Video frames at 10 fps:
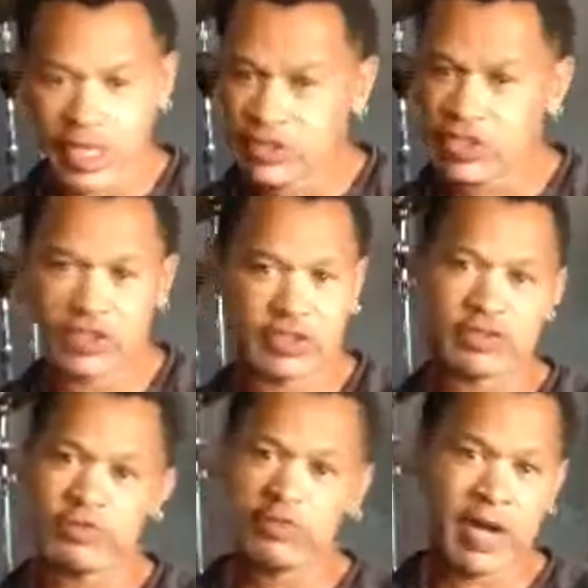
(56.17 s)

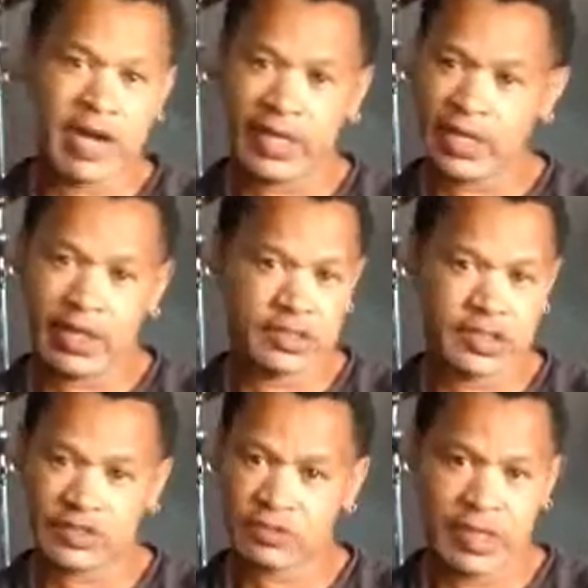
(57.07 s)
just money. It's
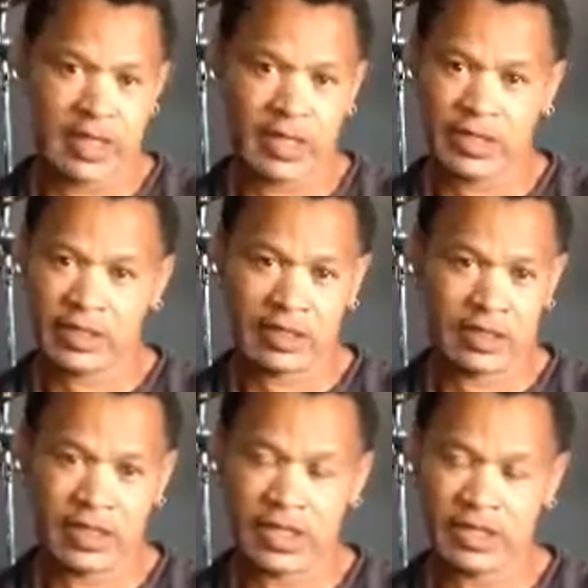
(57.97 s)
just money.
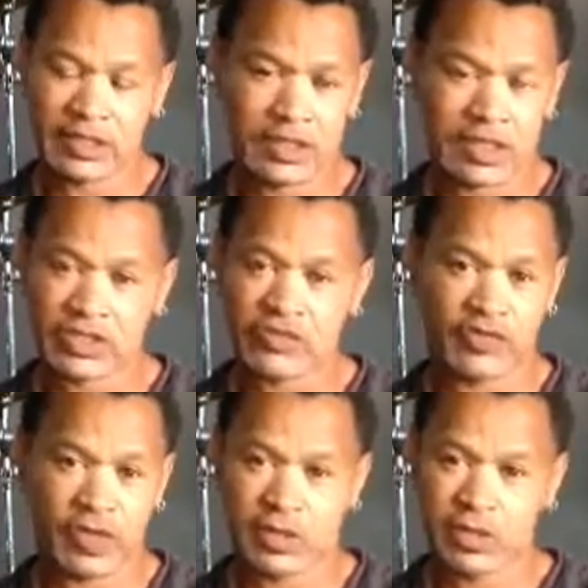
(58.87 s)
It just
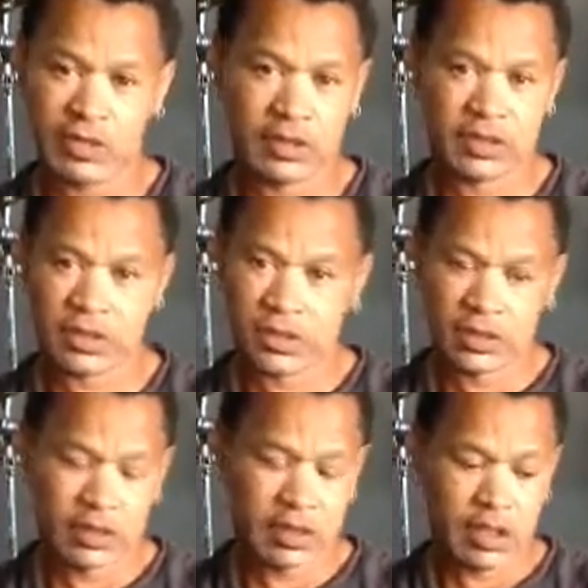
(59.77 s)
fit.
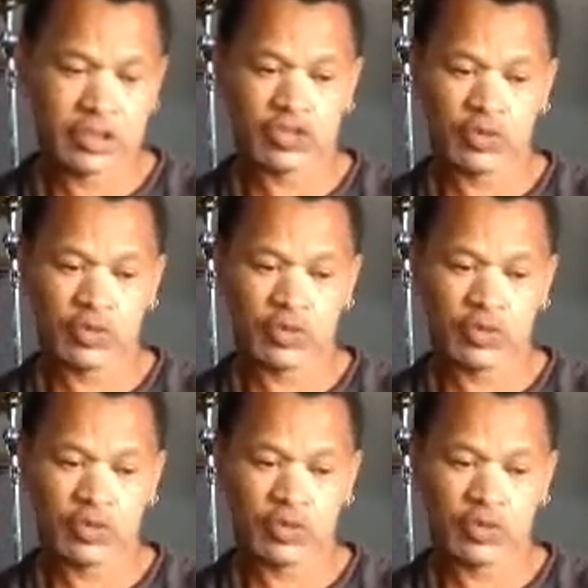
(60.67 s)
It just